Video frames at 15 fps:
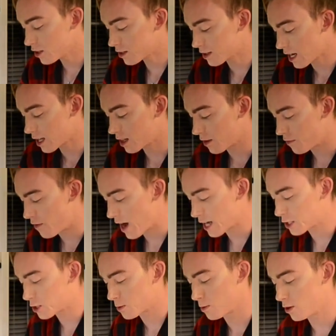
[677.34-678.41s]
just like the
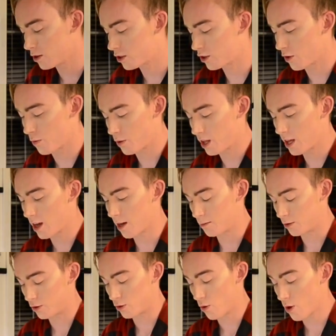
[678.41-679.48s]
vegetables to really
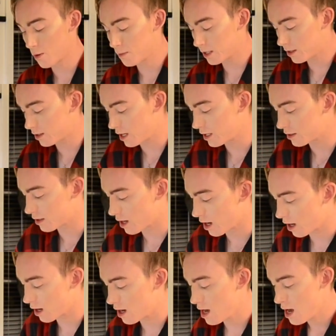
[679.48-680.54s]
absorb the
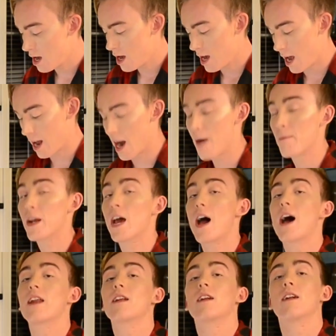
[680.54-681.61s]
seasoning. And I'm going
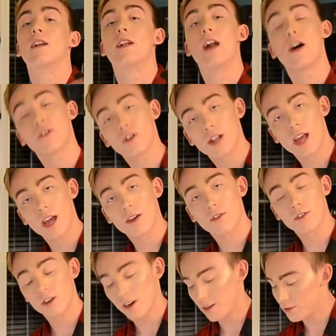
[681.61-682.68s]
to add in another layer
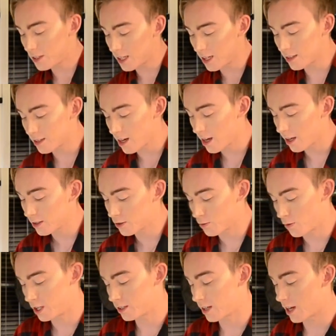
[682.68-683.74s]
of seasonings
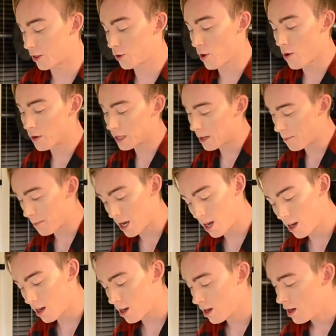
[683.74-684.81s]
once I throw in the
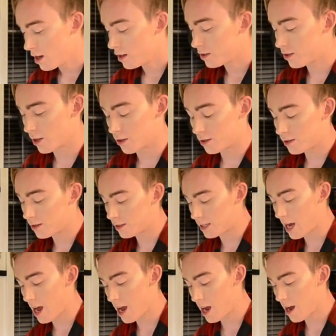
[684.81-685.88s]
meat. So
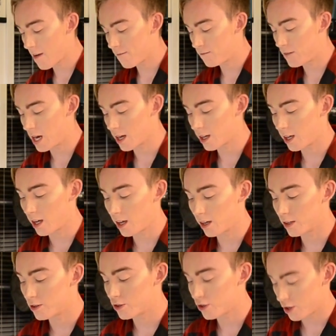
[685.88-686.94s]
stay
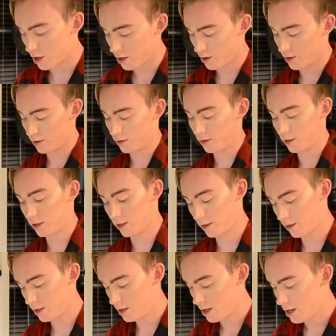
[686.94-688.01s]
fucking
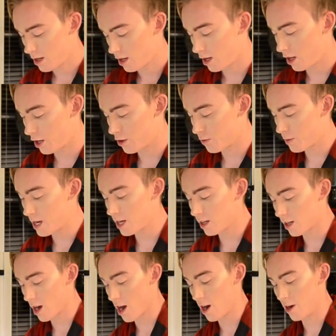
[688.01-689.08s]
tuned. Here we
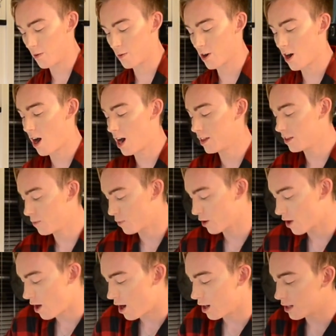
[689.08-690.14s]
go. We're
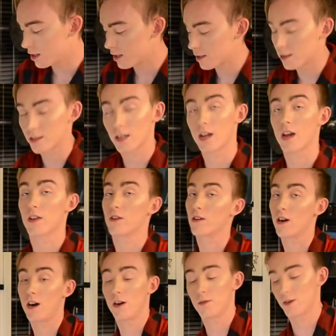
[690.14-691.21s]
all in this together,
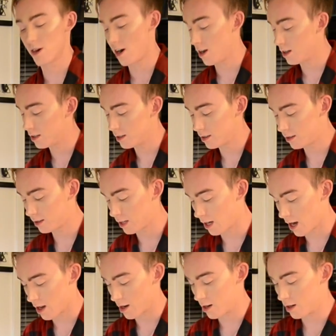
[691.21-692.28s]
y'all. We're all in this
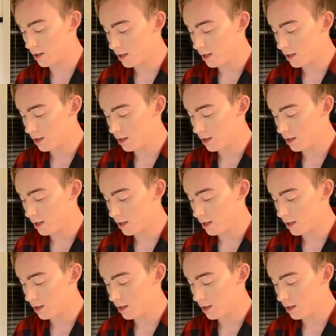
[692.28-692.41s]
together.